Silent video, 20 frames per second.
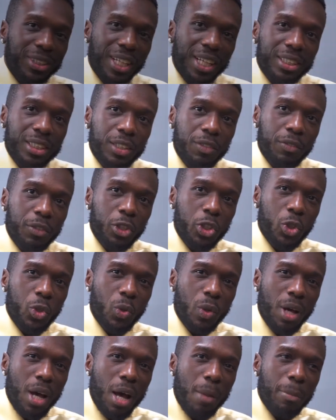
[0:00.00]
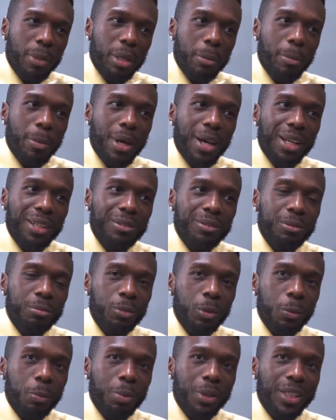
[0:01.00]
STATV show. I'm Emmanuel
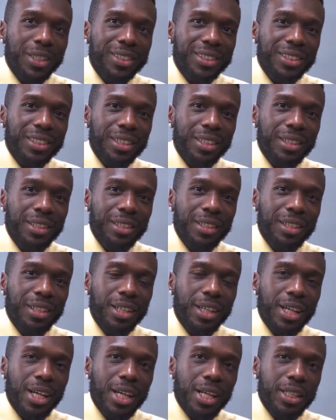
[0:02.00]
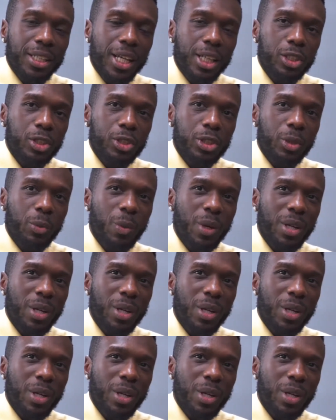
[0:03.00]
Mupese, and as you see